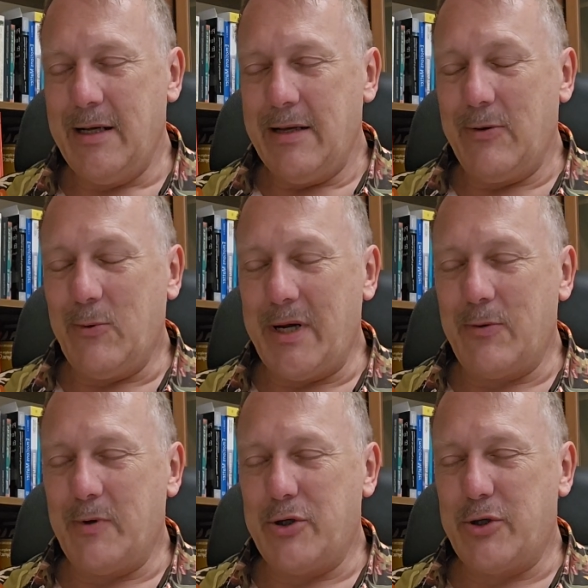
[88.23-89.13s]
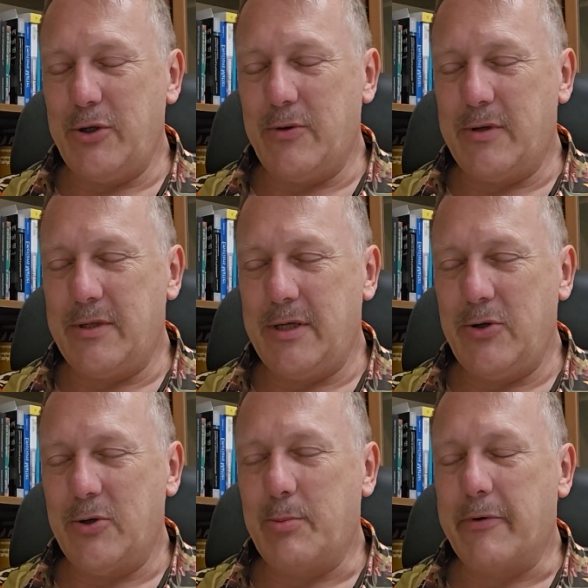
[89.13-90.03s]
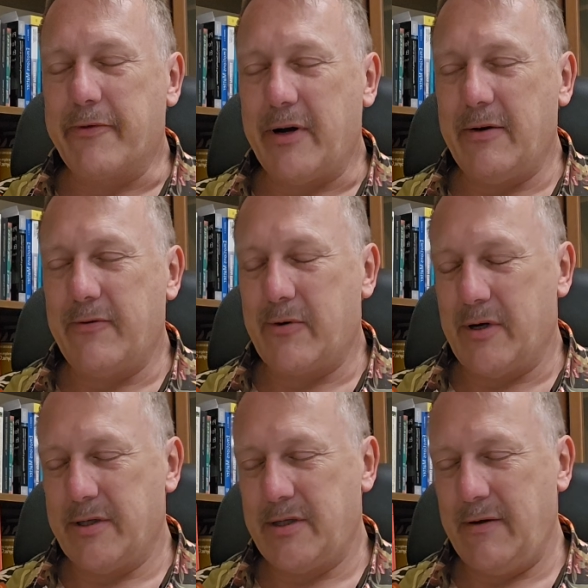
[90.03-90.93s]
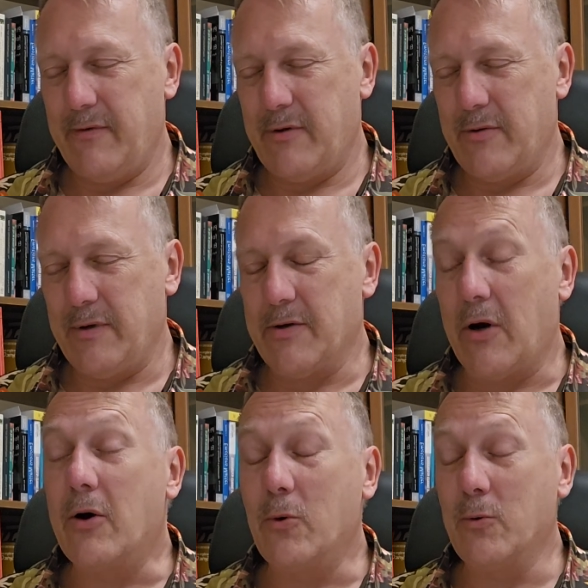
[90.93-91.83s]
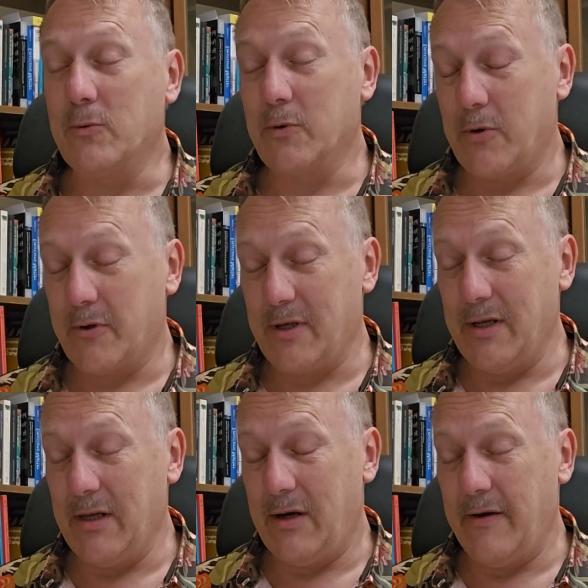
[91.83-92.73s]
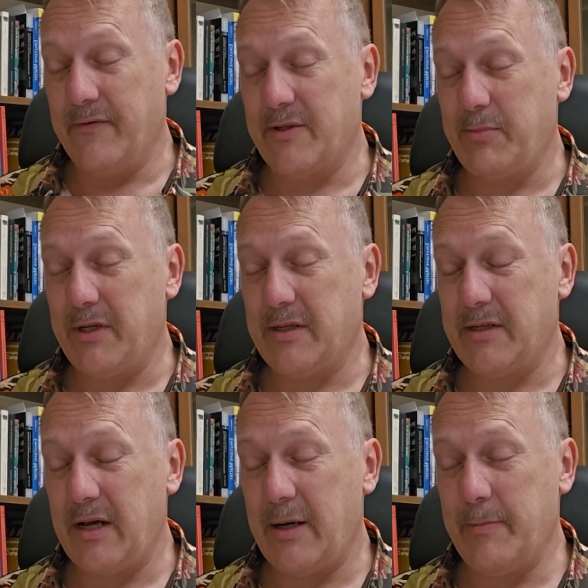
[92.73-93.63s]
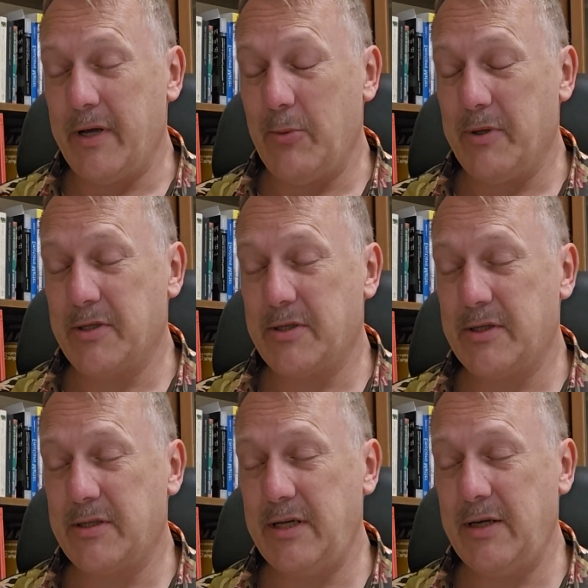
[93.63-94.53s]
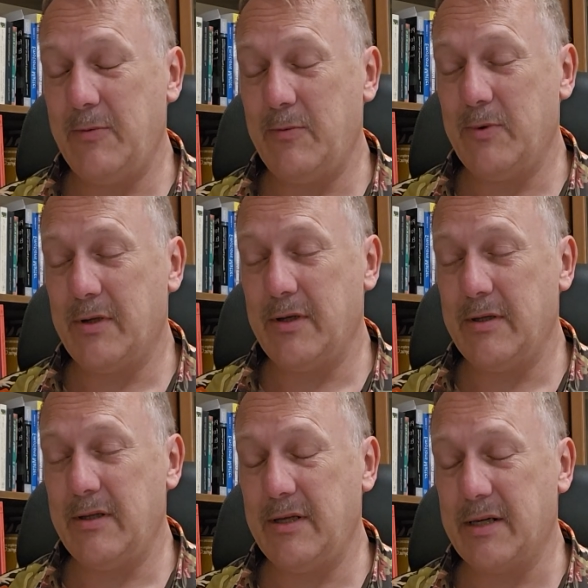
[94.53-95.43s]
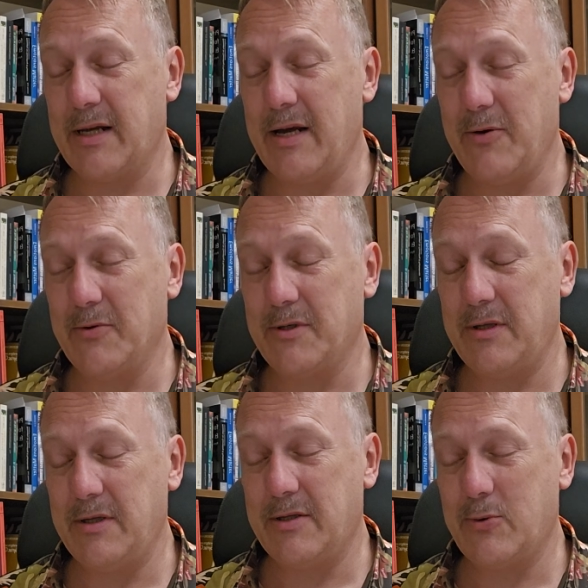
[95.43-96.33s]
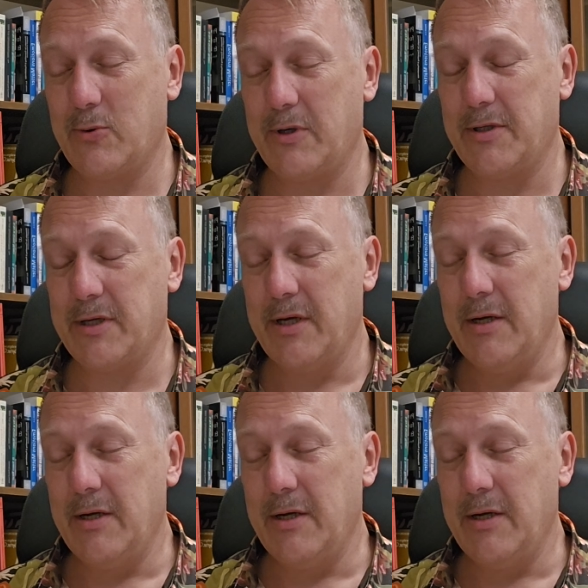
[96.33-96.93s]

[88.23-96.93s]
and the way in which you continue to provide for us even throughout our own earthly lives, but um, help us to see within these accounts and these stories